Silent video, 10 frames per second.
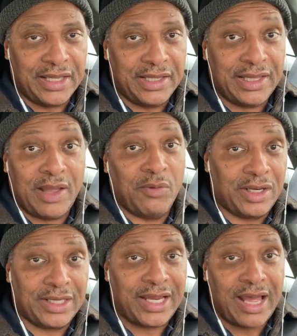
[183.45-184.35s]
they will
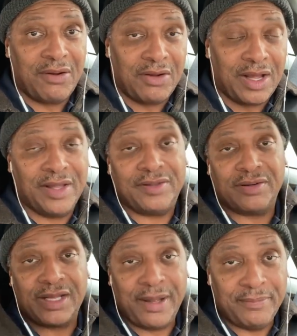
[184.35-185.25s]
allow other
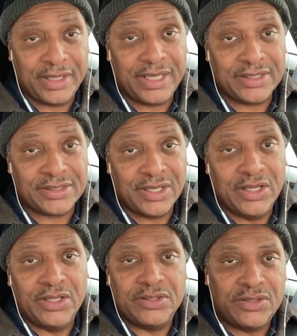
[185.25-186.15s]
companies
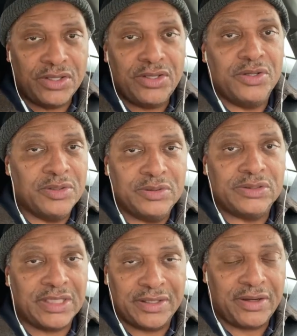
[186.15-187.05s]
to
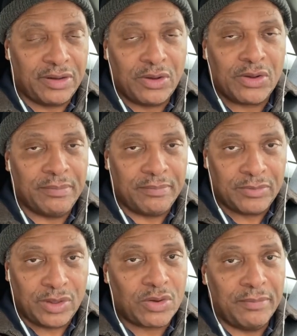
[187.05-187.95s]
use their
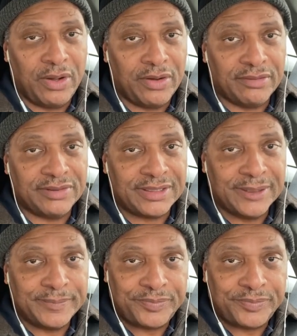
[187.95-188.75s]
locomotives.